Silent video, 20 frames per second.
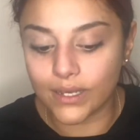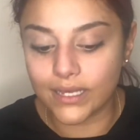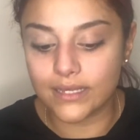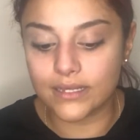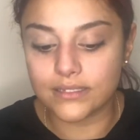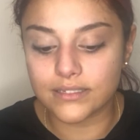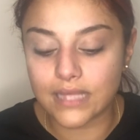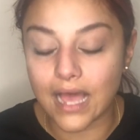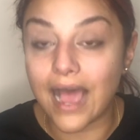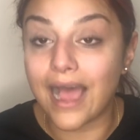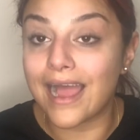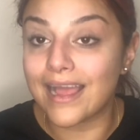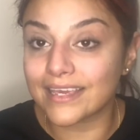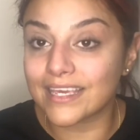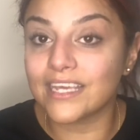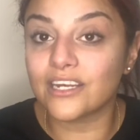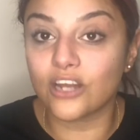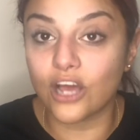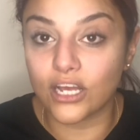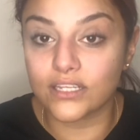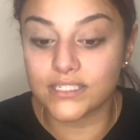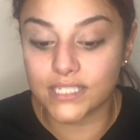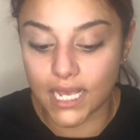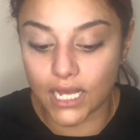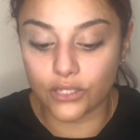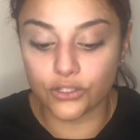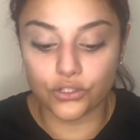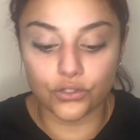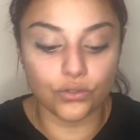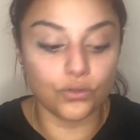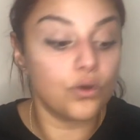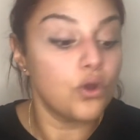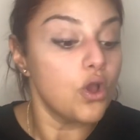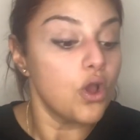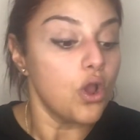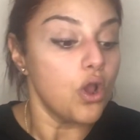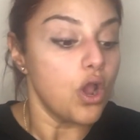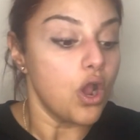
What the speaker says: is I cannot tell you